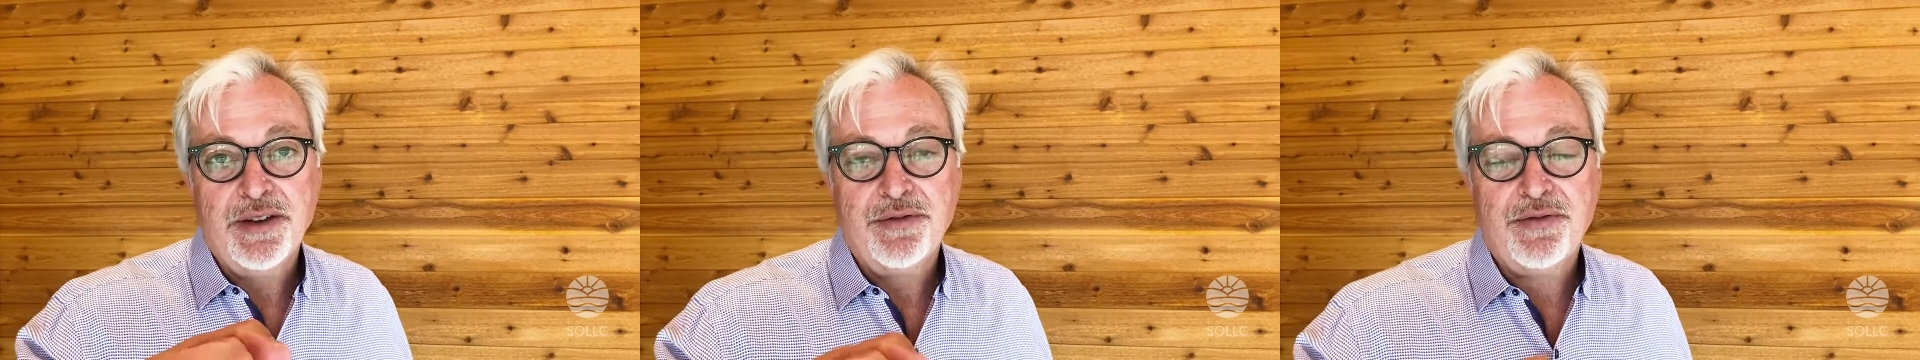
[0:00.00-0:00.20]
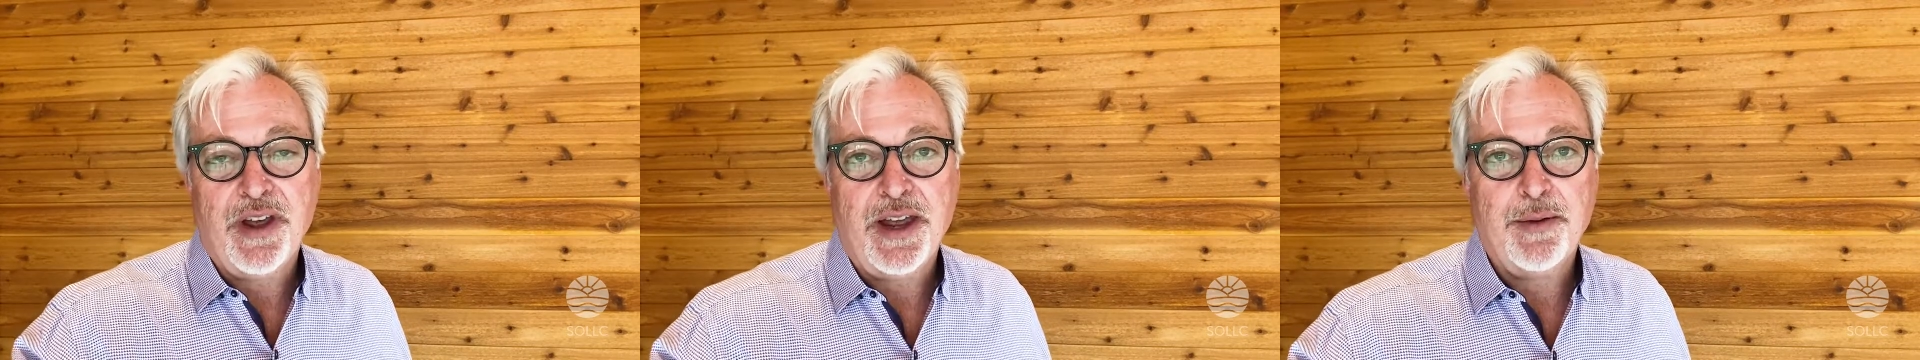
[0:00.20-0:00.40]

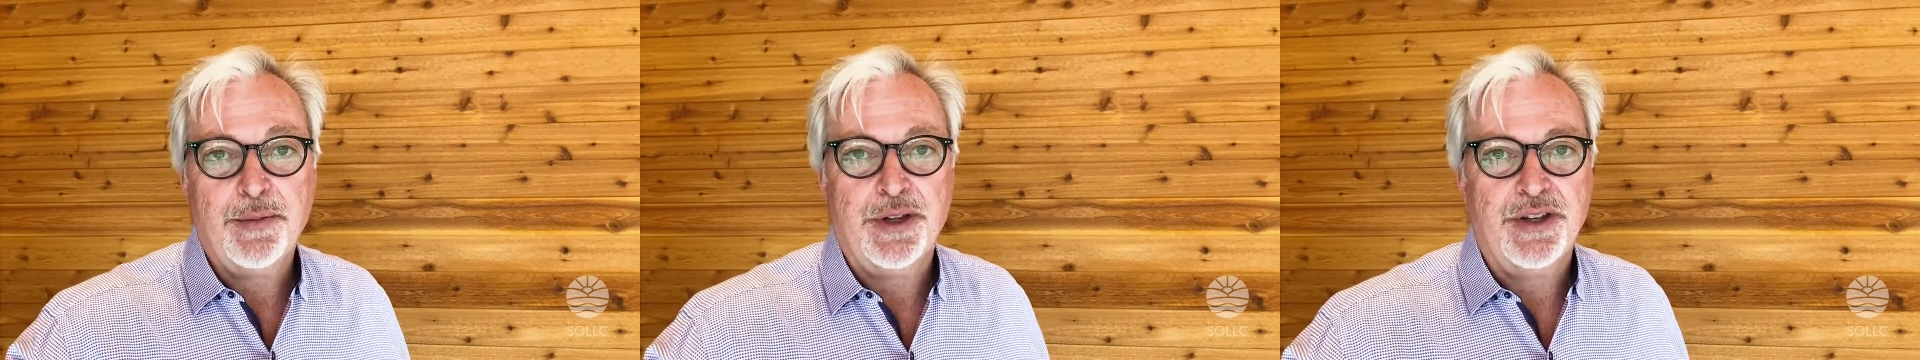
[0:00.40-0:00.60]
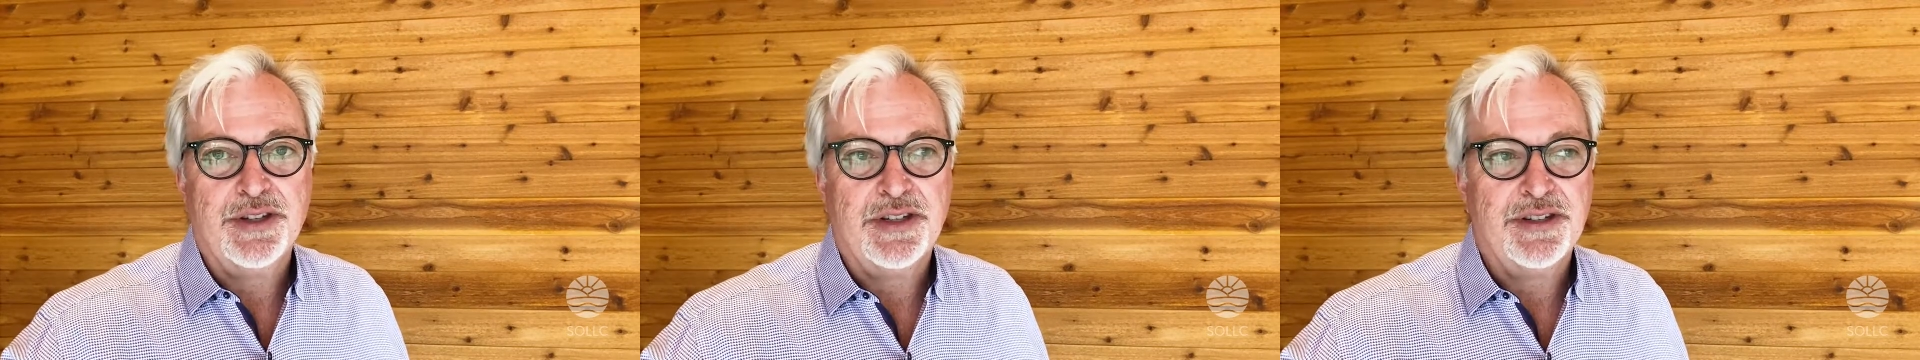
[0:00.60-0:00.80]

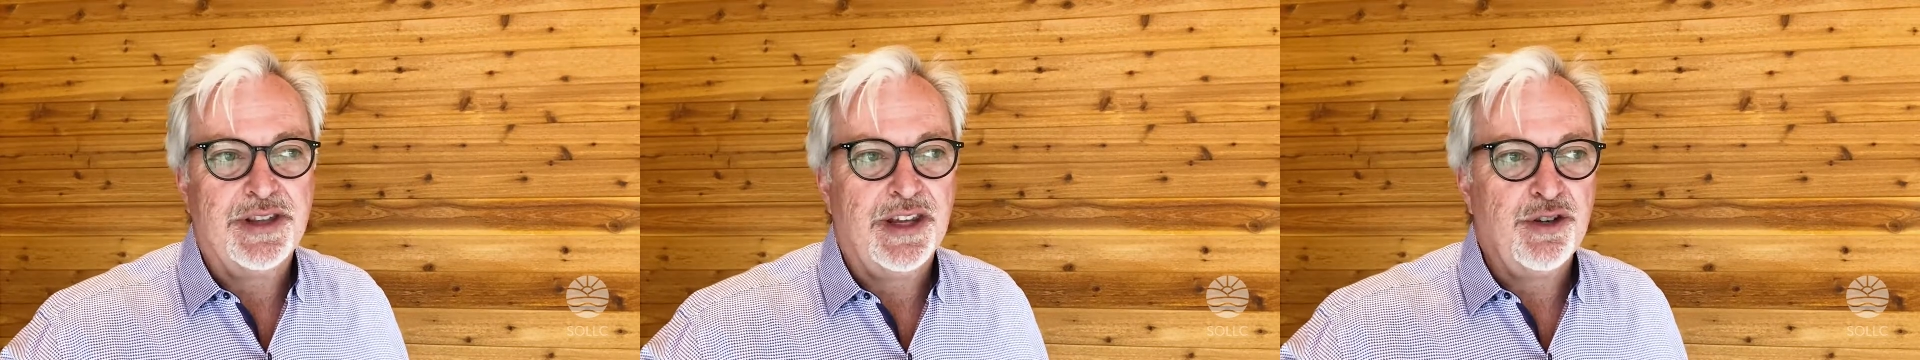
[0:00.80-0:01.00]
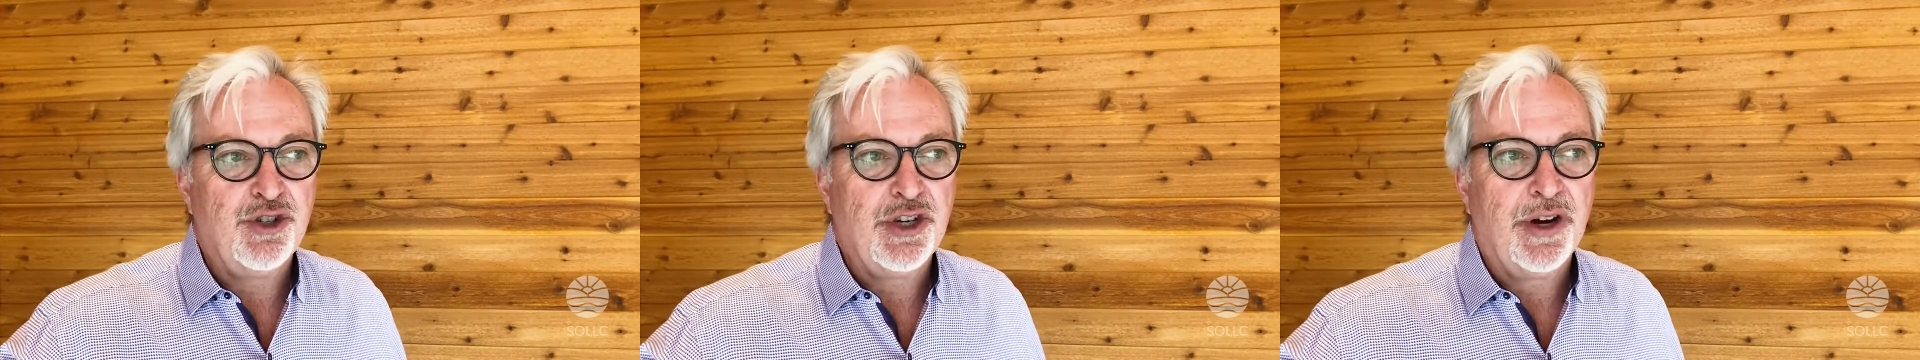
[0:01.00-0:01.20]
families as
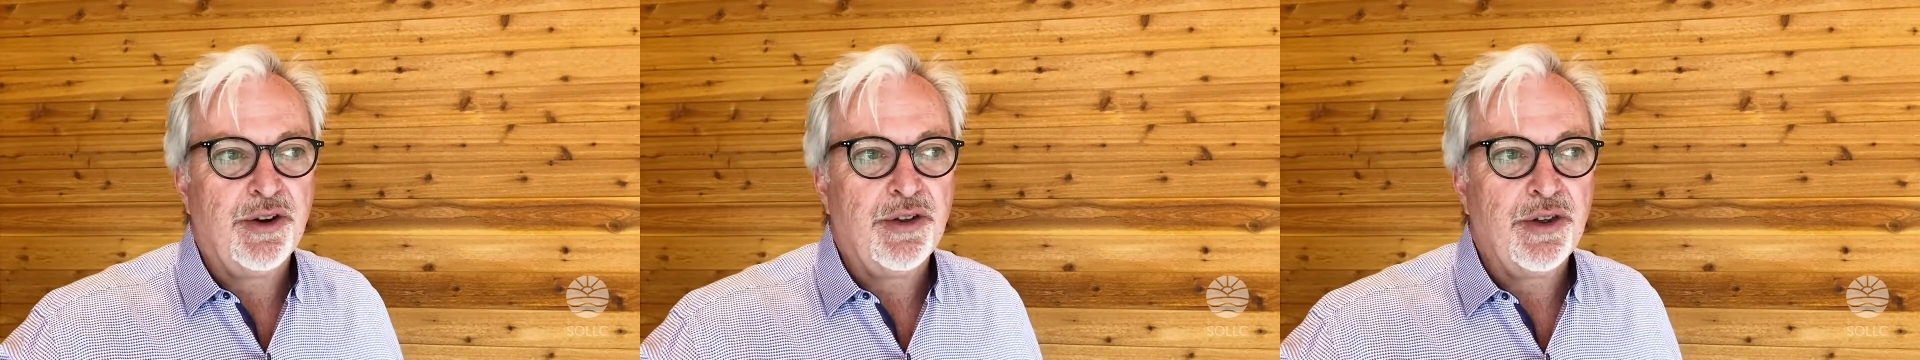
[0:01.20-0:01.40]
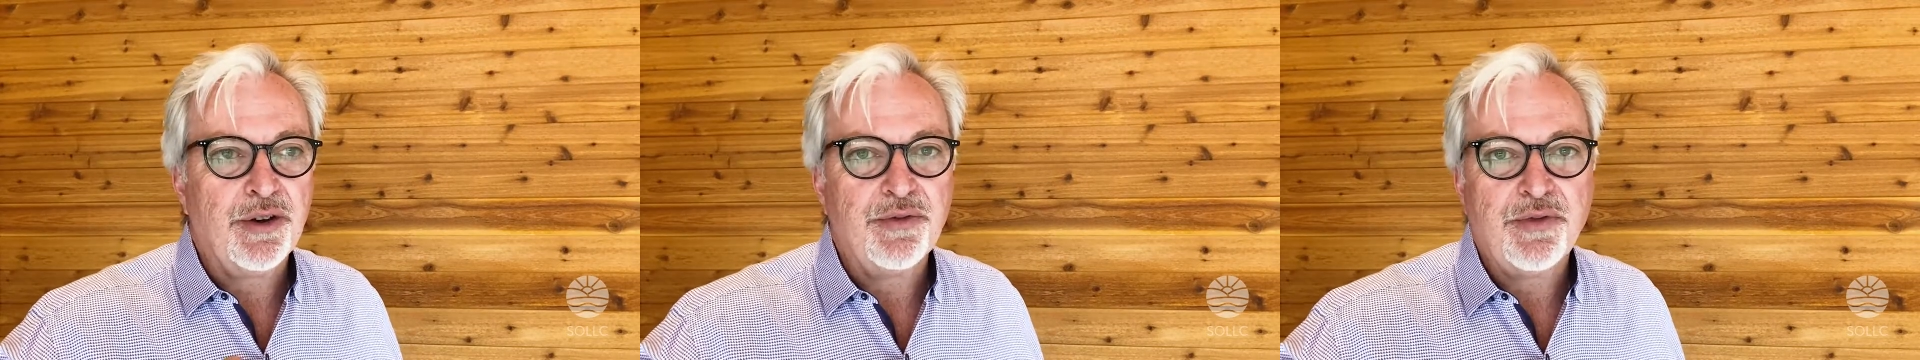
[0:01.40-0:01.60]
they
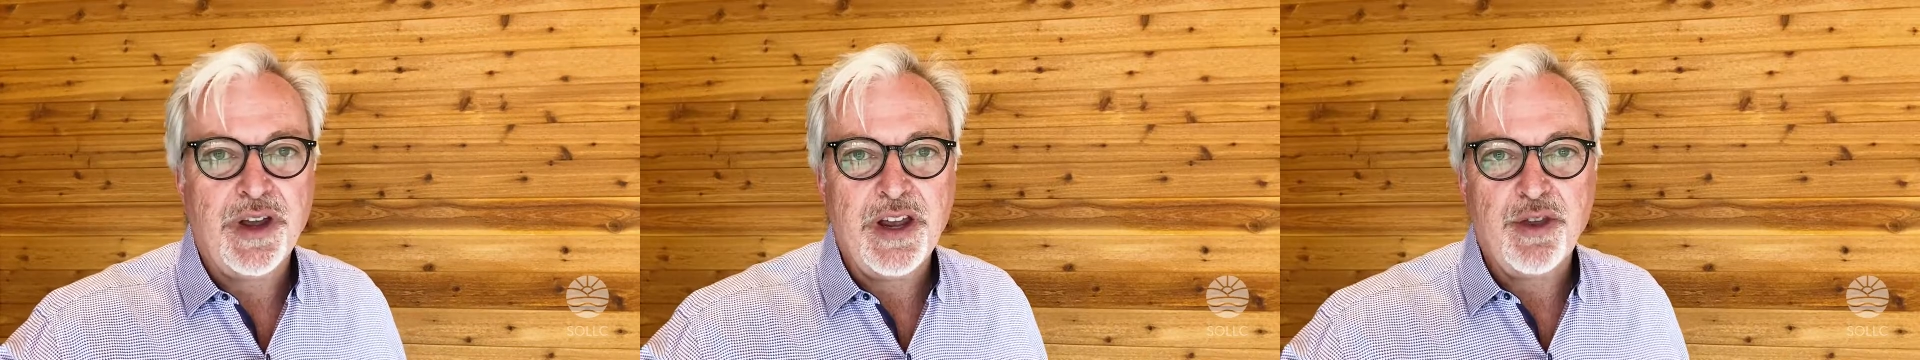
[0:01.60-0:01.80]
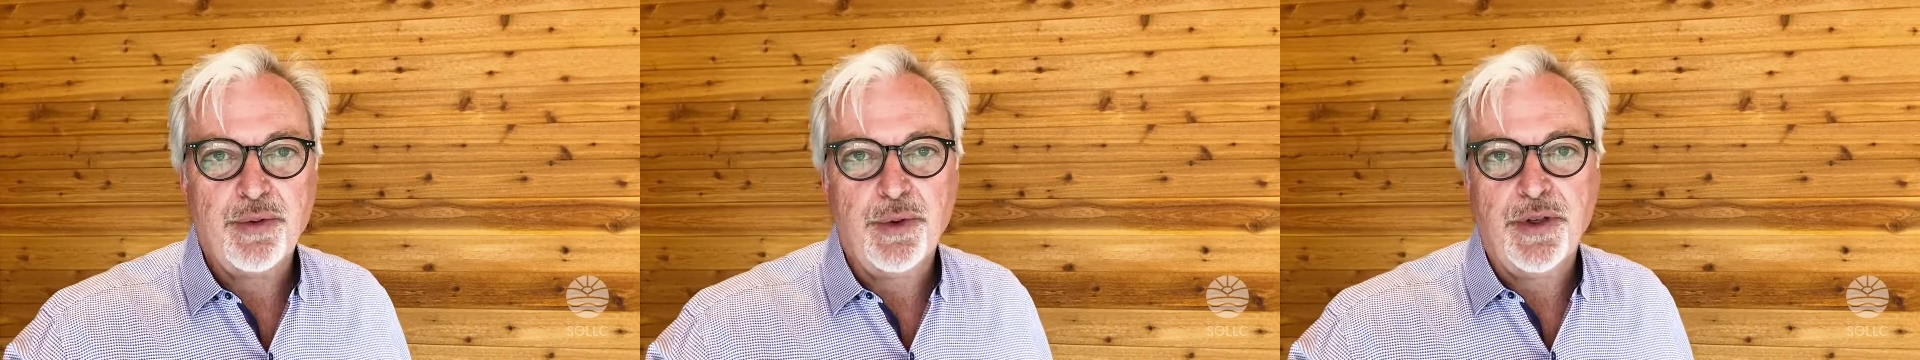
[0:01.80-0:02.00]
share their faith